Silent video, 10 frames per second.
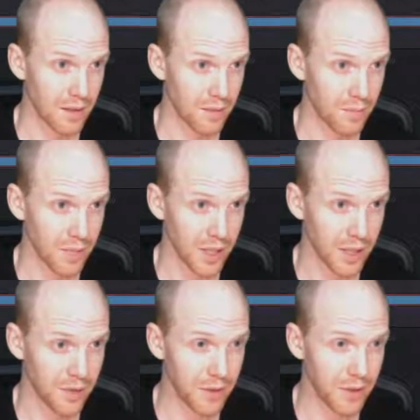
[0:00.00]
But
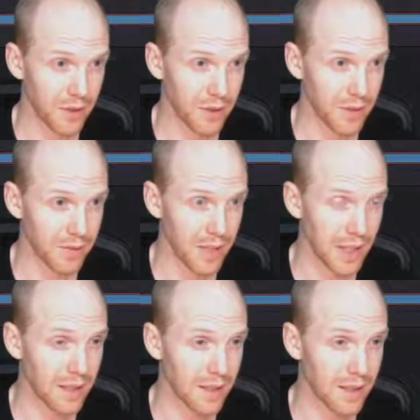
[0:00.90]
if you go to
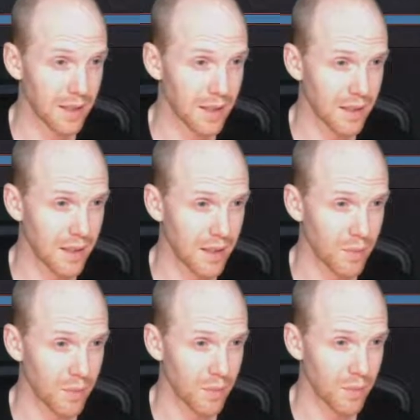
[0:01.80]
File,
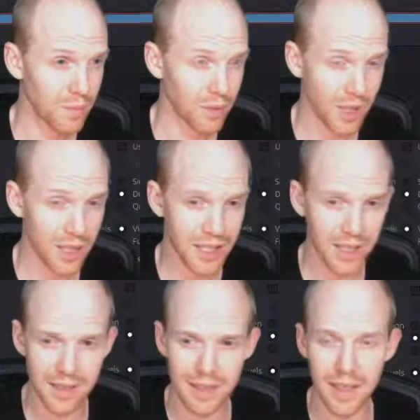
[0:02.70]

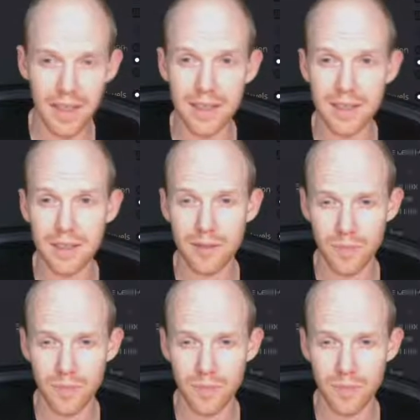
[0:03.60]
Project Settings,